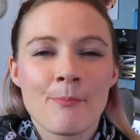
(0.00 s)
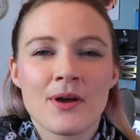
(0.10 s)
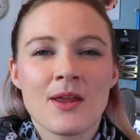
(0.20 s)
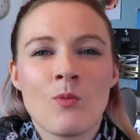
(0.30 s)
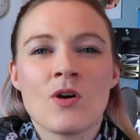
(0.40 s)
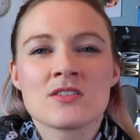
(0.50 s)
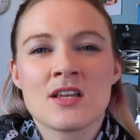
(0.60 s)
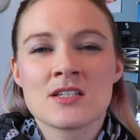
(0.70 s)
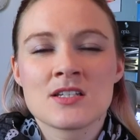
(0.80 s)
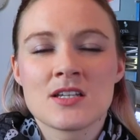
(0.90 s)
but it
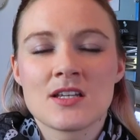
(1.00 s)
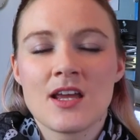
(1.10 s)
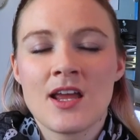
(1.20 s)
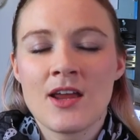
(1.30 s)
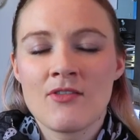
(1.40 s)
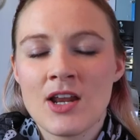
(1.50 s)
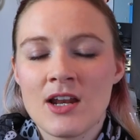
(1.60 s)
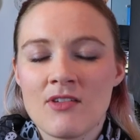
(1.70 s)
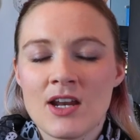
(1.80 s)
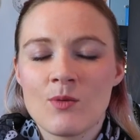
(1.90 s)
wasn't. It
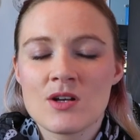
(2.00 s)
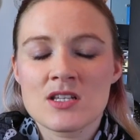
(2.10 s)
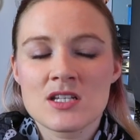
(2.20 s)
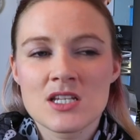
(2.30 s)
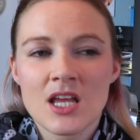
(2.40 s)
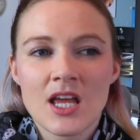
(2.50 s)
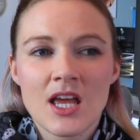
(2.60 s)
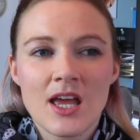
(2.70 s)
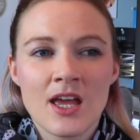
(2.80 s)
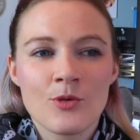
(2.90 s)
really, really wasn't.
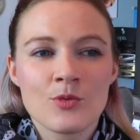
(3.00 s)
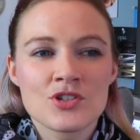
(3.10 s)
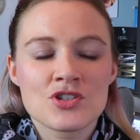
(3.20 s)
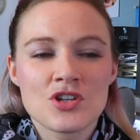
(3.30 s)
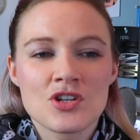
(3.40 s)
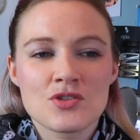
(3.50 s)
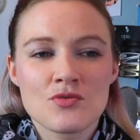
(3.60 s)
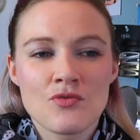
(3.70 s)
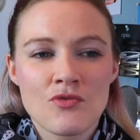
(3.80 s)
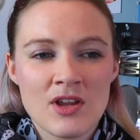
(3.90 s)
It was just
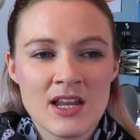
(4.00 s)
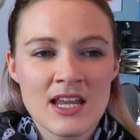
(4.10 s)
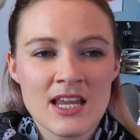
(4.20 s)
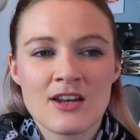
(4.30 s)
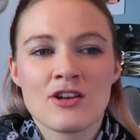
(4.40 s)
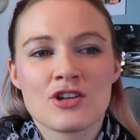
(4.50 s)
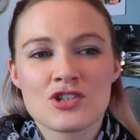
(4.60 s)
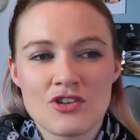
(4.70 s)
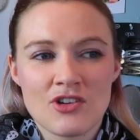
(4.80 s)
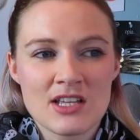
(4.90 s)
really
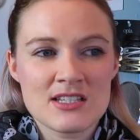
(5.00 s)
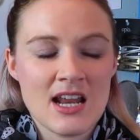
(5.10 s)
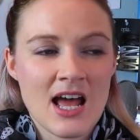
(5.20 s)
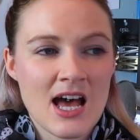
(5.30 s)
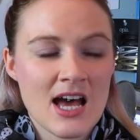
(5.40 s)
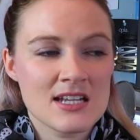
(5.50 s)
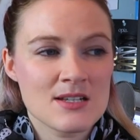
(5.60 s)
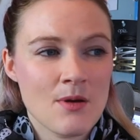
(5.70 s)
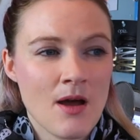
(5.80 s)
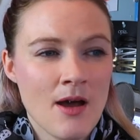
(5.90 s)
luxurious. It
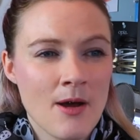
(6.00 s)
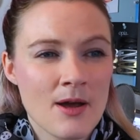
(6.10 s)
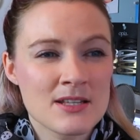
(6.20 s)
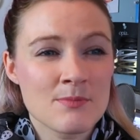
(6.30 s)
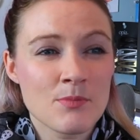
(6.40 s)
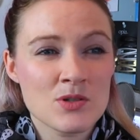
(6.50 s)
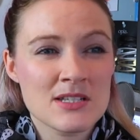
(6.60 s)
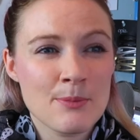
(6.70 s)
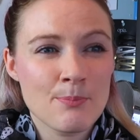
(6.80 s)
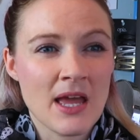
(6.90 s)
had, it's a
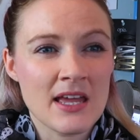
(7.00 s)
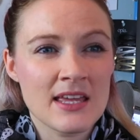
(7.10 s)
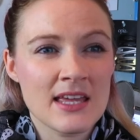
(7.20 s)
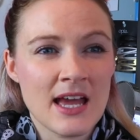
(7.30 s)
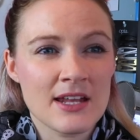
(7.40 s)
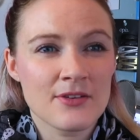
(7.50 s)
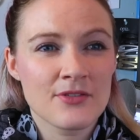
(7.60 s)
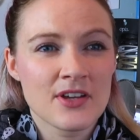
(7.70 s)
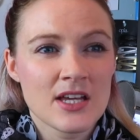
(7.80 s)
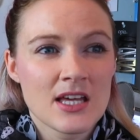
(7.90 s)
mostly pinky kind
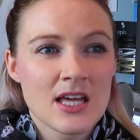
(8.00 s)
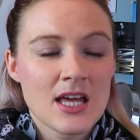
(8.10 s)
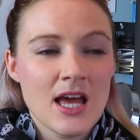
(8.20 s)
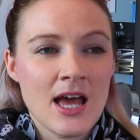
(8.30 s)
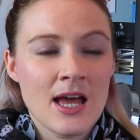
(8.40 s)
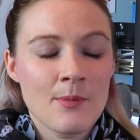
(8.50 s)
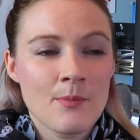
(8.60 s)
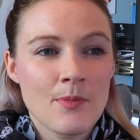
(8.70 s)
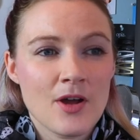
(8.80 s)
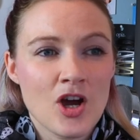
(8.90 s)

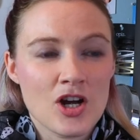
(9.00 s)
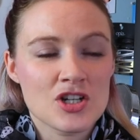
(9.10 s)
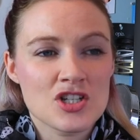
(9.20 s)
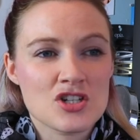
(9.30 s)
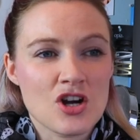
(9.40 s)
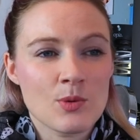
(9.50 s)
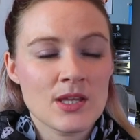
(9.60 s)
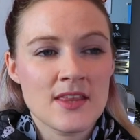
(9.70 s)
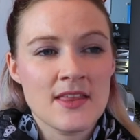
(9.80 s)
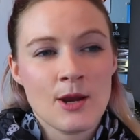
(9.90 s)
of color to start
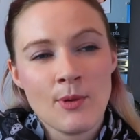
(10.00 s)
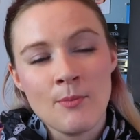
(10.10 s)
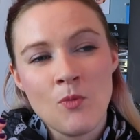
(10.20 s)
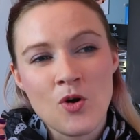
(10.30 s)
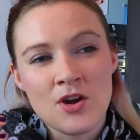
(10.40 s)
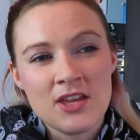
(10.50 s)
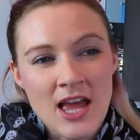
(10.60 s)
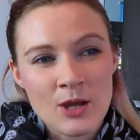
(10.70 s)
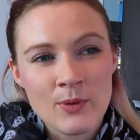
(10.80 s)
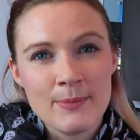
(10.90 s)
with, and then it went more
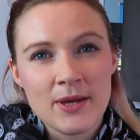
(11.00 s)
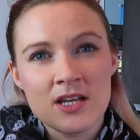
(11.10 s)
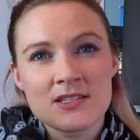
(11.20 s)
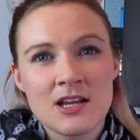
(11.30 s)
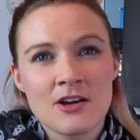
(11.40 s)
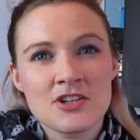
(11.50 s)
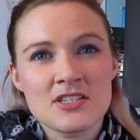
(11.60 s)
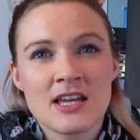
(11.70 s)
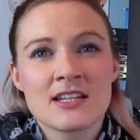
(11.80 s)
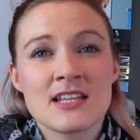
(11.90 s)
yellowy because the other
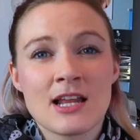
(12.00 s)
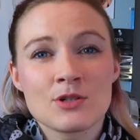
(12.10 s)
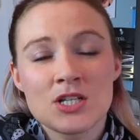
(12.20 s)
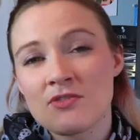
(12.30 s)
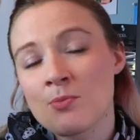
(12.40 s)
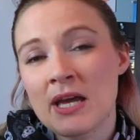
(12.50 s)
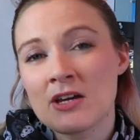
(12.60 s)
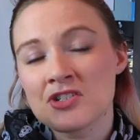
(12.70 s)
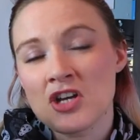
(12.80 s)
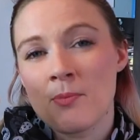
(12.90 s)
side is yellow. So you have
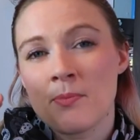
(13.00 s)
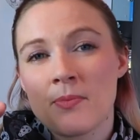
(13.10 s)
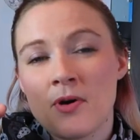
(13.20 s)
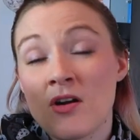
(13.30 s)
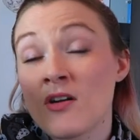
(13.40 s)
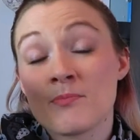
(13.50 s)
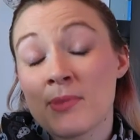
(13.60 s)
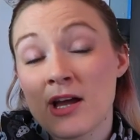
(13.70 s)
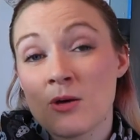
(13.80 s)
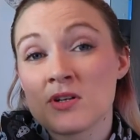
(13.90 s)
pink on top, or
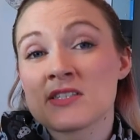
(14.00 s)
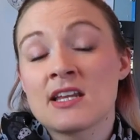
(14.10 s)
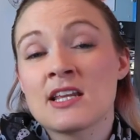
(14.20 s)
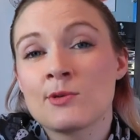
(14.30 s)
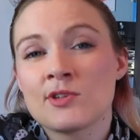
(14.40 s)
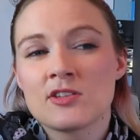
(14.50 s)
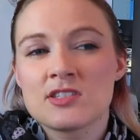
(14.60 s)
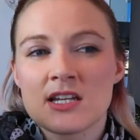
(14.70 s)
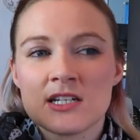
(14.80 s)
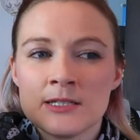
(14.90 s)
pink on one side and yellow on the other
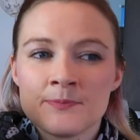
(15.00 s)
side.